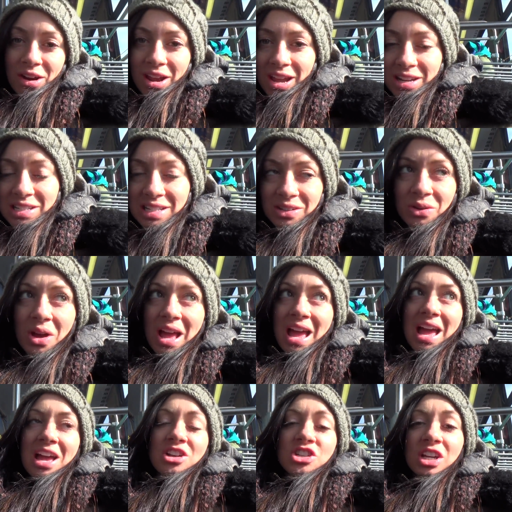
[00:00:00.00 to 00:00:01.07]
area
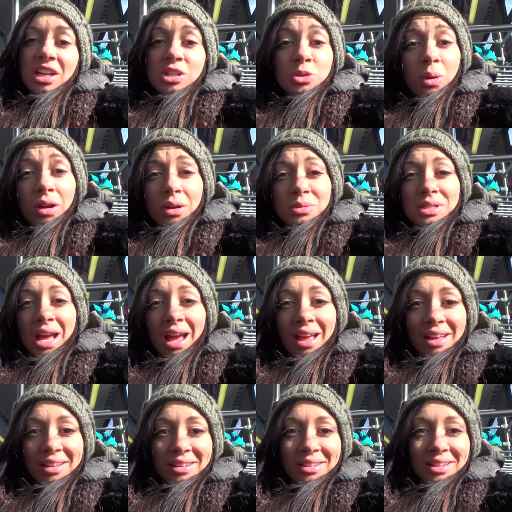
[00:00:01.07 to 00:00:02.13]
to check into our
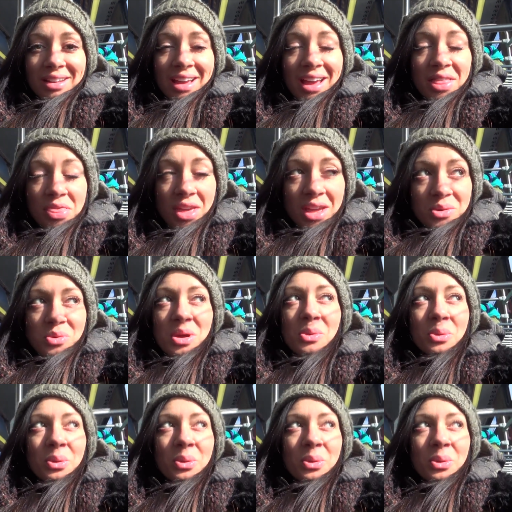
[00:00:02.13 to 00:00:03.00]
hotel and then we